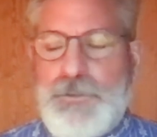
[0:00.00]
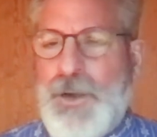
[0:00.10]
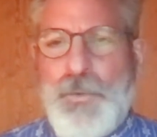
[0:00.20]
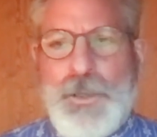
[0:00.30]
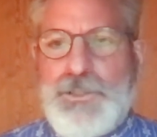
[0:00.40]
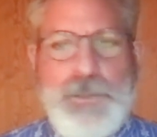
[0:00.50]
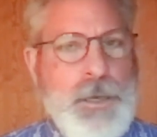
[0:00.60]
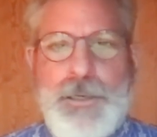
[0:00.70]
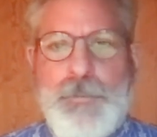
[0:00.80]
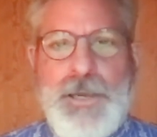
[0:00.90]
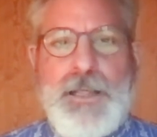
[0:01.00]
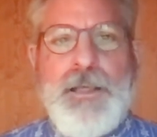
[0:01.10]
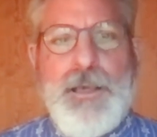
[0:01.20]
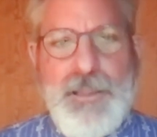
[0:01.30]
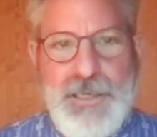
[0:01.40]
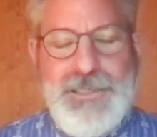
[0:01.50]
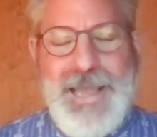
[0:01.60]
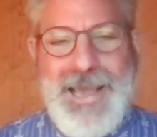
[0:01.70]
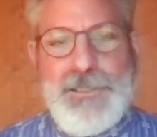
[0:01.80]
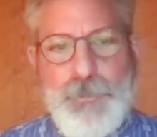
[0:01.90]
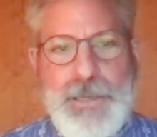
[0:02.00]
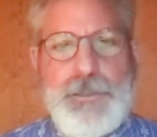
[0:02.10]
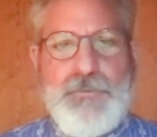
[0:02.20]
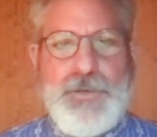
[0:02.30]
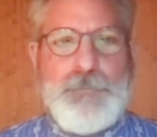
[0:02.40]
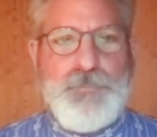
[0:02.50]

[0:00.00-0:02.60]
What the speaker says: No one's talking about this aspect of it.